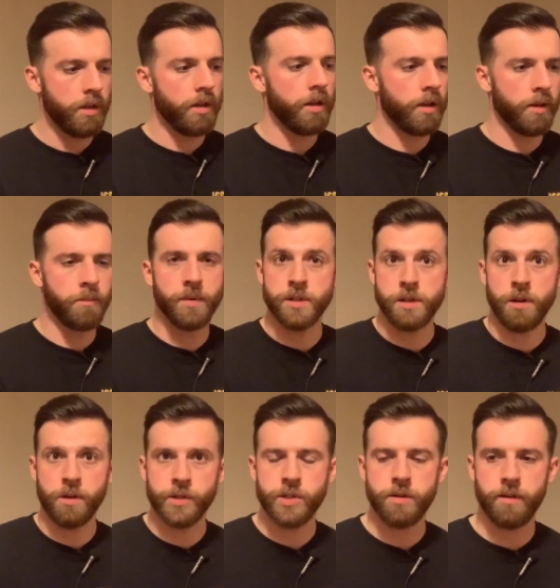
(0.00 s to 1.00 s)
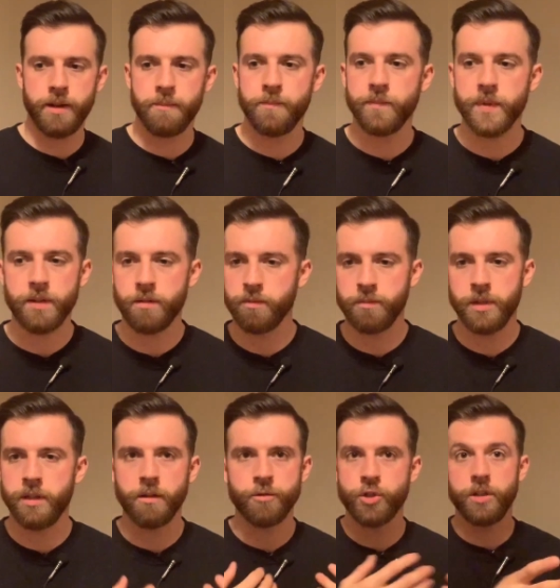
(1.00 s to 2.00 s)
um, as last time, you
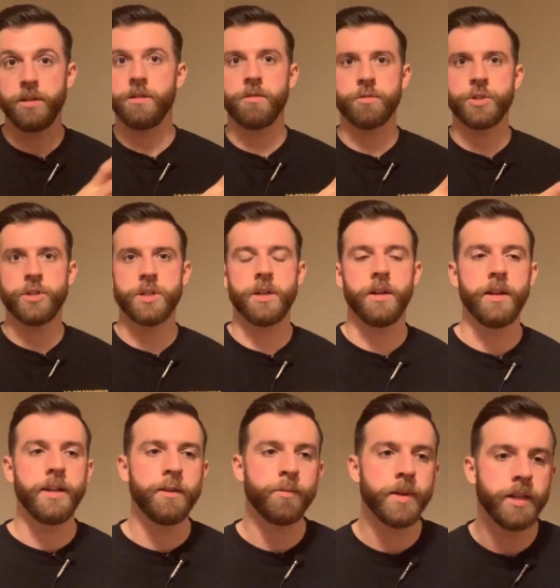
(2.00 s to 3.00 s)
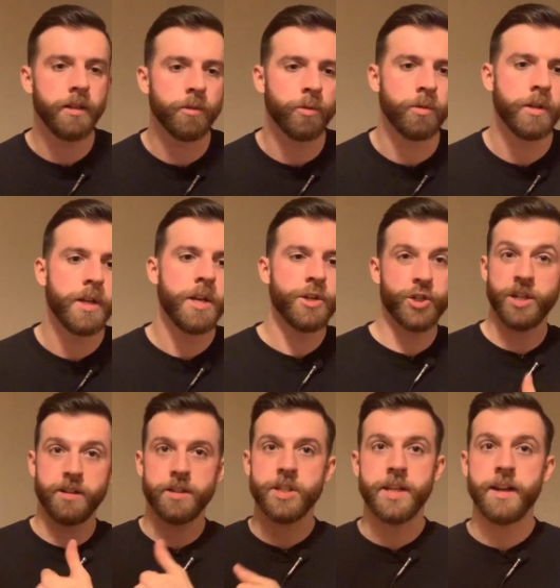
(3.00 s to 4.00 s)
know, she, oh, she's going to leave me, or she
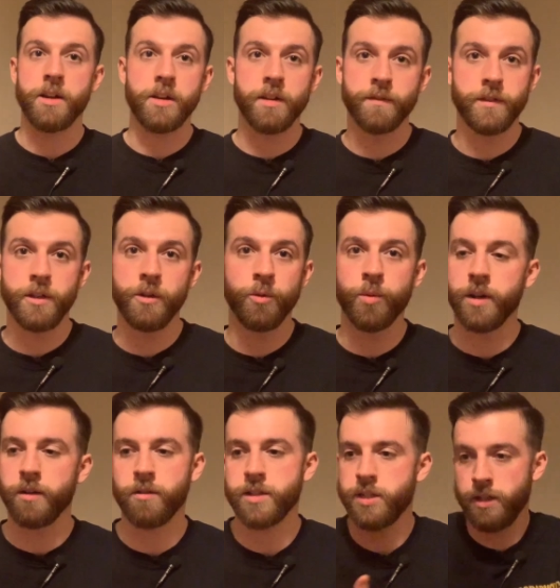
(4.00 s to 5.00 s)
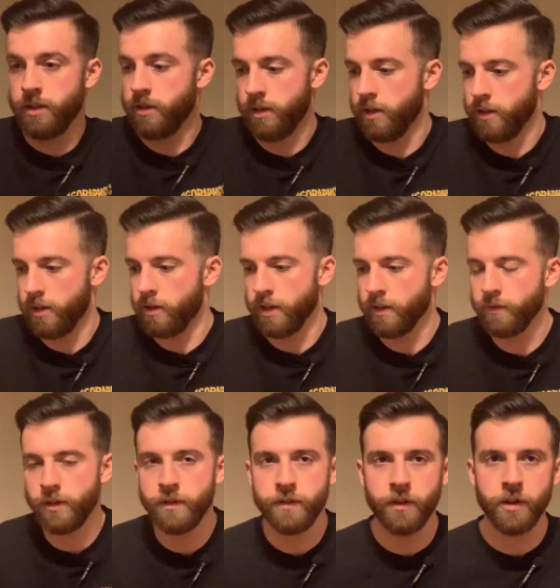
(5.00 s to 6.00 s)
didn't say I love you when I said I love
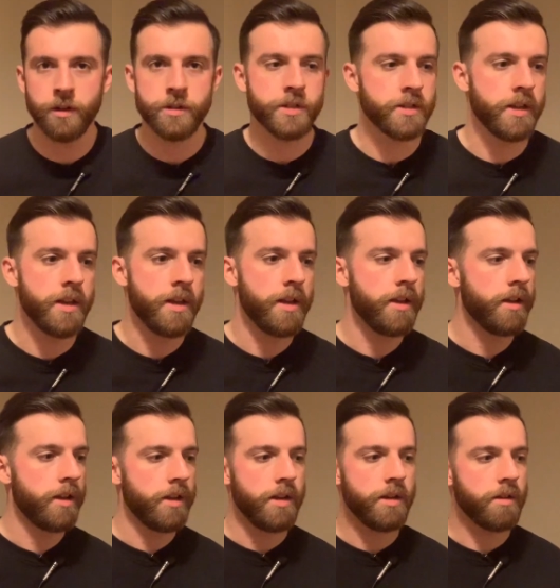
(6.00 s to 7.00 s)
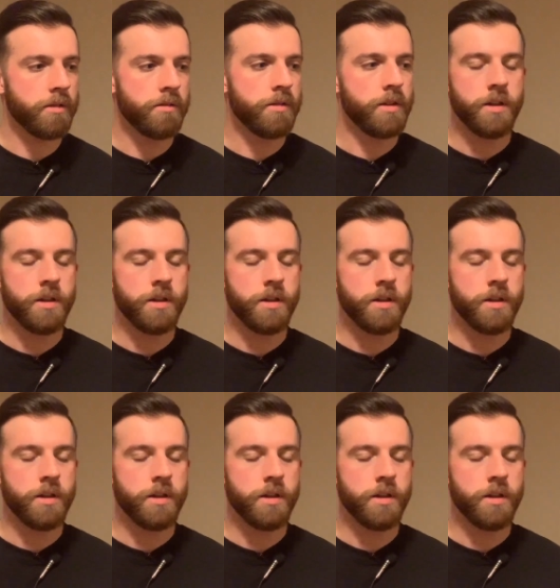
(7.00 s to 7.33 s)
you first, you know.